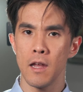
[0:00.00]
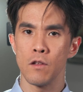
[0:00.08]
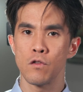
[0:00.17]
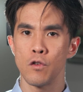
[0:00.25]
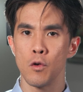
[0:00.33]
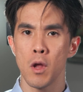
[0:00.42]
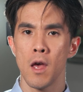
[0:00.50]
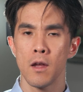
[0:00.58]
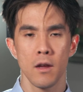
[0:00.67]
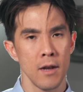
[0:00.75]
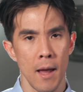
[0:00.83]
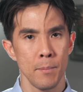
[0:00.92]
heat stroke
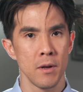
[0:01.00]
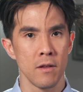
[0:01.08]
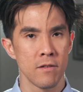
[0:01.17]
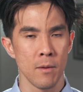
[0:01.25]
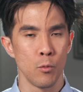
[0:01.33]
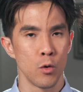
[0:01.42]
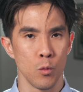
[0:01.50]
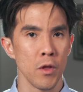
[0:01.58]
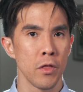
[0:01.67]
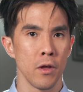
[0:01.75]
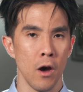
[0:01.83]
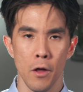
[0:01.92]
can happen in someone
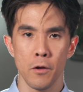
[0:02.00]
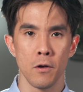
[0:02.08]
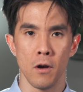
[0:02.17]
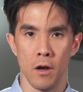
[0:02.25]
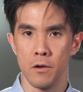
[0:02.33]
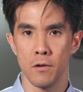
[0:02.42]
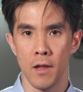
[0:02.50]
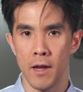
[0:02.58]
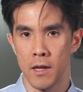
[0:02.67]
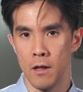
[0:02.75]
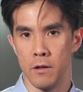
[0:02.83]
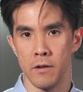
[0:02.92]
with other
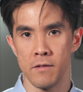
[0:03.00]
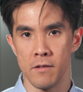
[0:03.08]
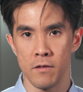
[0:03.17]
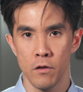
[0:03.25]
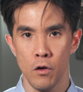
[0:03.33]
underlying illnesses